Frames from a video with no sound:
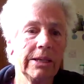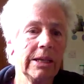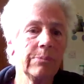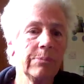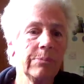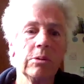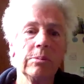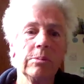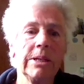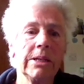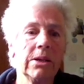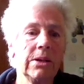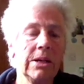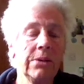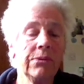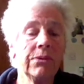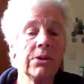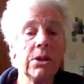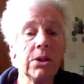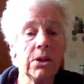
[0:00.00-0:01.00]
They probably don't
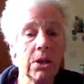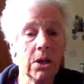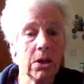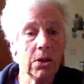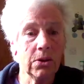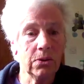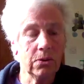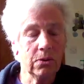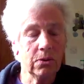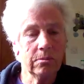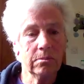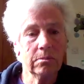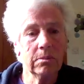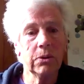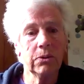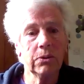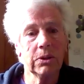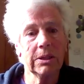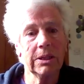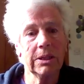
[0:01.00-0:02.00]
even know,
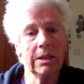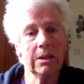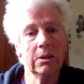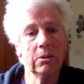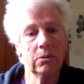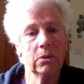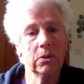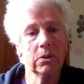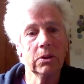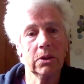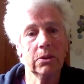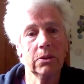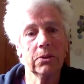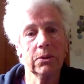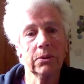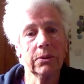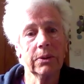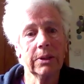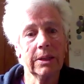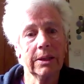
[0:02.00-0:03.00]
mostly, what goes
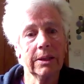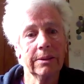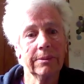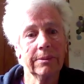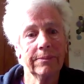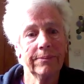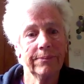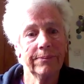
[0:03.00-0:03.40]
on there.